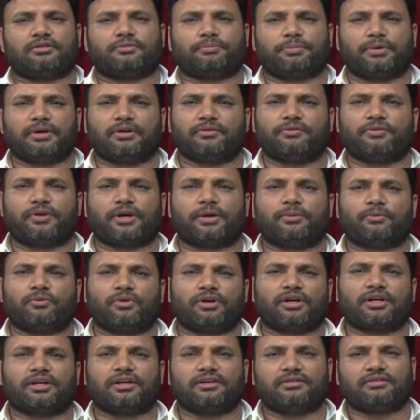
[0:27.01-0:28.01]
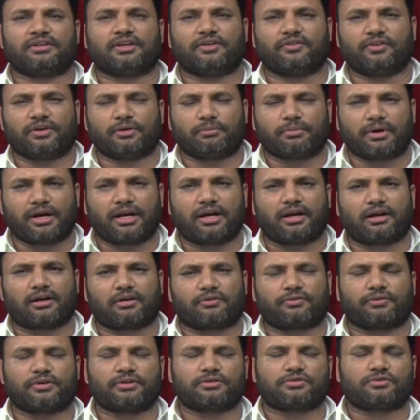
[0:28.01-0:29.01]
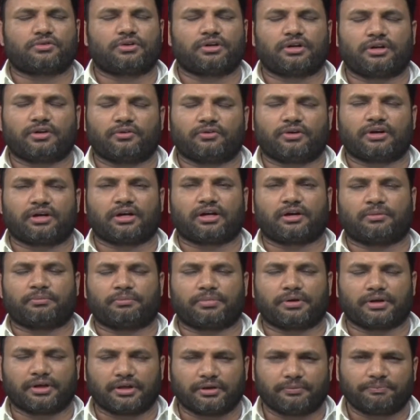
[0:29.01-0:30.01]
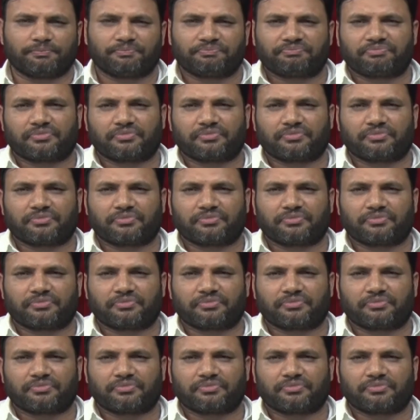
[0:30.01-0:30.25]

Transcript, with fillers: spring framework is given by interface 21 company